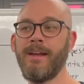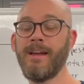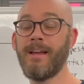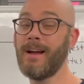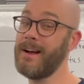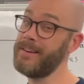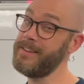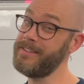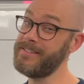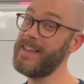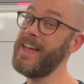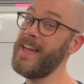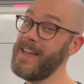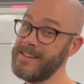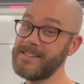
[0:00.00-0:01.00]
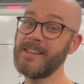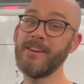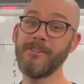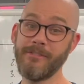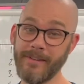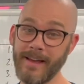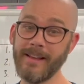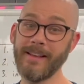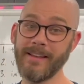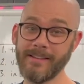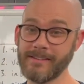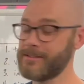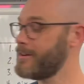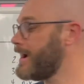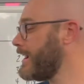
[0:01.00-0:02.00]
Canis hate
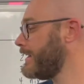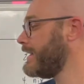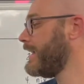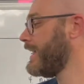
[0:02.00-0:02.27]
felis, right?